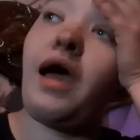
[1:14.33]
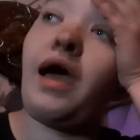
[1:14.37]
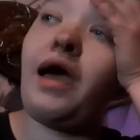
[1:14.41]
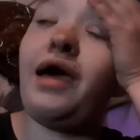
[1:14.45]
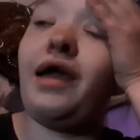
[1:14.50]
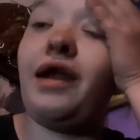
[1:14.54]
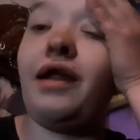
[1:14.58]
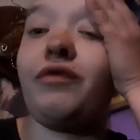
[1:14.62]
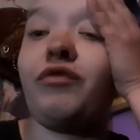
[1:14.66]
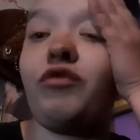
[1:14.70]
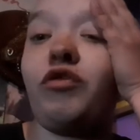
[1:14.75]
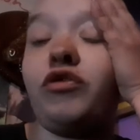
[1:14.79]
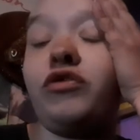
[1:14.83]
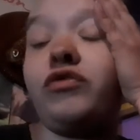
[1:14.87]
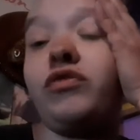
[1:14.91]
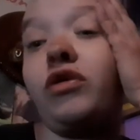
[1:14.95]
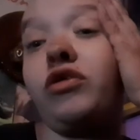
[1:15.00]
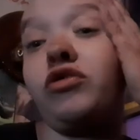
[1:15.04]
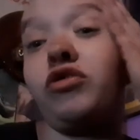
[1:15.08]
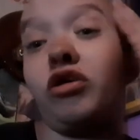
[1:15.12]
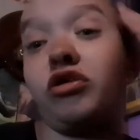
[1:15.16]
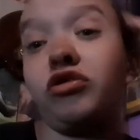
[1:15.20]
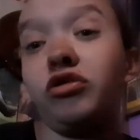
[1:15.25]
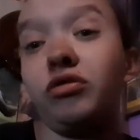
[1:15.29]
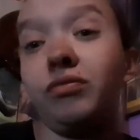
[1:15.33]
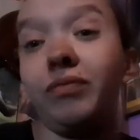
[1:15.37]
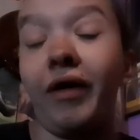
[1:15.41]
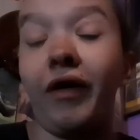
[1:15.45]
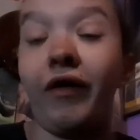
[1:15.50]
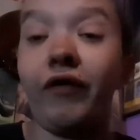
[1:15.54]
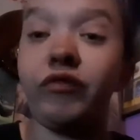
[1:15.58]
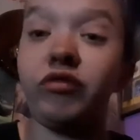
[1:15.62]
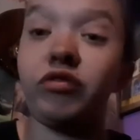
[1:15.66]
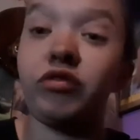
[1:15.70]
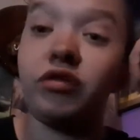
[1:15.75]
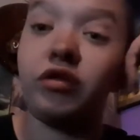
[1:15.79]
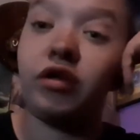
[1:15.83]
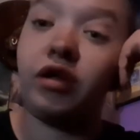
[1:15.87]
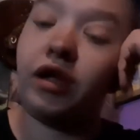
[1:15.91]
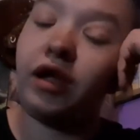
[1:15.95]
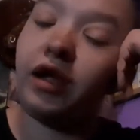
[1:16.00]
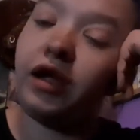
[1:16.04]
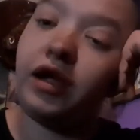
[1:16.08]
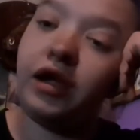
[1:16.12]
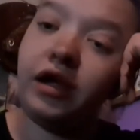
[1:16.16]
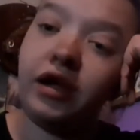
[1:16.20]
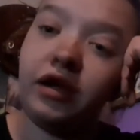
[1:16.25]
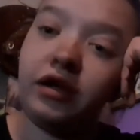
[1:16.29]
And of course, I checked her mouth,
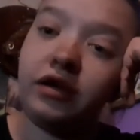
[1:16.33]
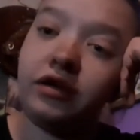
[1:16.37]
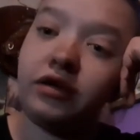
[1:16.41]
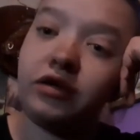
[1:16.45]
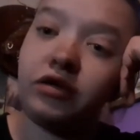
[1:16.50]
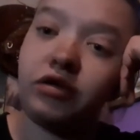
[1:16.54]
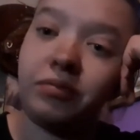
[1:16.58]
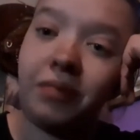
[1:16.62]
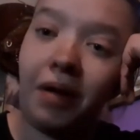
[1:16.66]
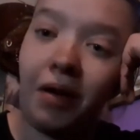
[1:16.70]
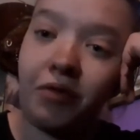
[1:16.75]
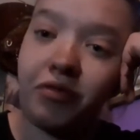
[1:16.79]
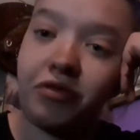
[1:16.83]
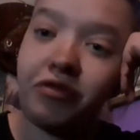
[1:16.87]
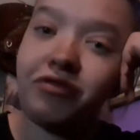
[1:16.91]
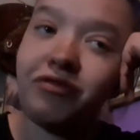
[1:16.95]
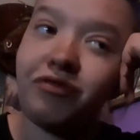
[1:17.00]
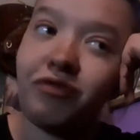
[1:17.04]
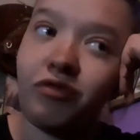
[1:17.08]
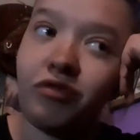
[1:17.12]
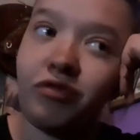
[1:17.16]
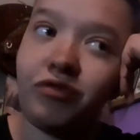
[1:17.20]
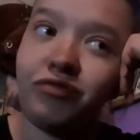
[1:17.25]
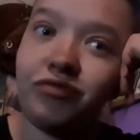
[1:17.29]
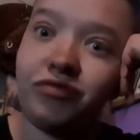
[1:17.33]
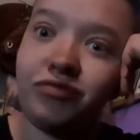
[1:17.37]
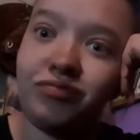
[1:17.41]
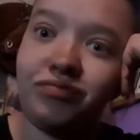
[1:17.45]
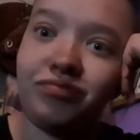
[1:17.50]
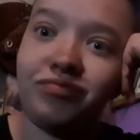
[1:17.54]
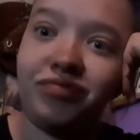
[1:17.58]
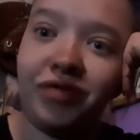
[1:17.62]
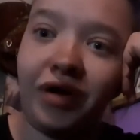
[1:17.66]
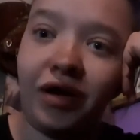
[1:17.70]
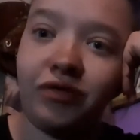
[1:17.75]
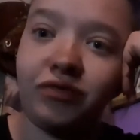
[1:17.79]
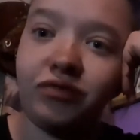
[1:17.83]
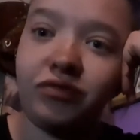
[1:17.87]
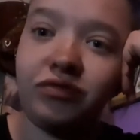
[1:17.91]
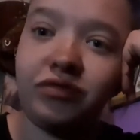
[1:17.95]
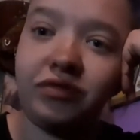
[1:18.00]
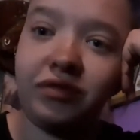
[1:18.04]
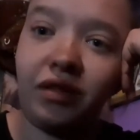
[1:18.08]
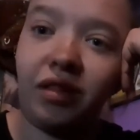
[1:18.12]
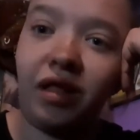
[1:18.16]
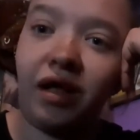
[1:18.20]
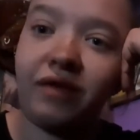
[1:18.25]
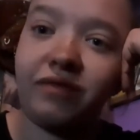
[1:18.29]
and her mouth is full of brown
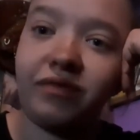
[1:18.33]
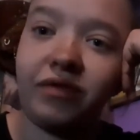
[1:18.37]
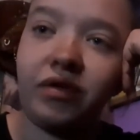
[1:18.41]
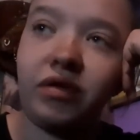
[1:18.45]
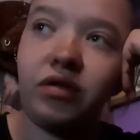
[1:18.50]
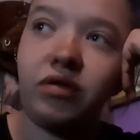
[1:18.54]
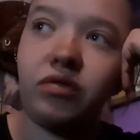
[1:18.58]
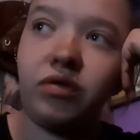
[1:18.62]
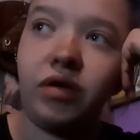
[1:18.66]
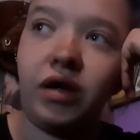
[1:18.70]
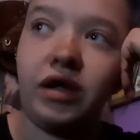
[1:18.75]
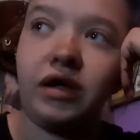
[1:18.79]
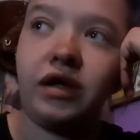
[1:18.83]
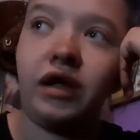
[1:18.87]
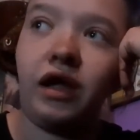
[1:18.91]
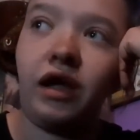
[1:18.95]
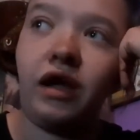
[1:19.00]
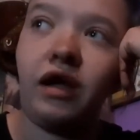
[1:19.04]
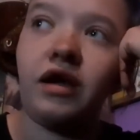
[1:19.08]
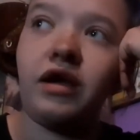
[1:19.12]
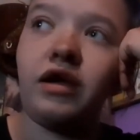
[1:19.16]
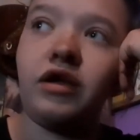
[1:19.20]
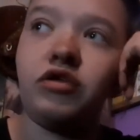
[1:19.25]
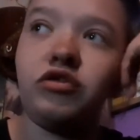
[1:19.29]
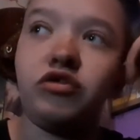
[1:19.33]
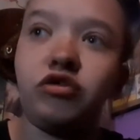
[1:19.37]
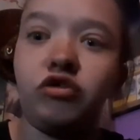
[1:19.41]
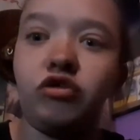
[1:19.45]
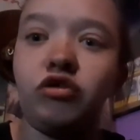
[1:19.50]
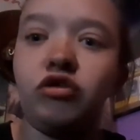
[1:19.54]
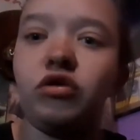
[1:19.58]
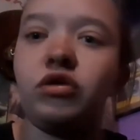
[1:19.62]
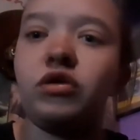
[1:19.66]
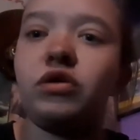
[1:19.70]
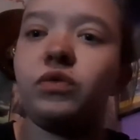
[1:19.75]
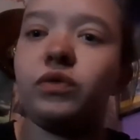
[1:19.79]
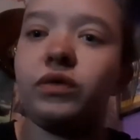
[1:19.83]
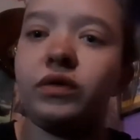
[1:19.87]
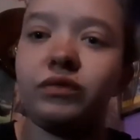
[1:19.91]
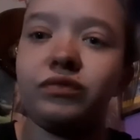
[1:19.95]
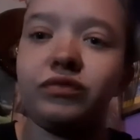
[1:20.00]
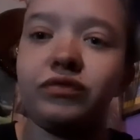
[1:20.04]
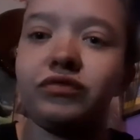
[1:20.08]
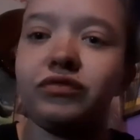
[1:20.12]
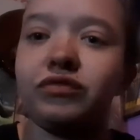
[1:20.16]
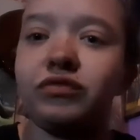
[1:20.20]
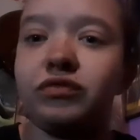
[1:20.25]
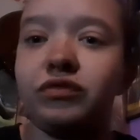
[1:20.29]
saliva, aka dirt or
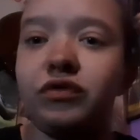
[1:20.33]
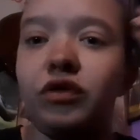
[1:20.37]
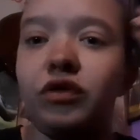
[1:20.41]
whatever's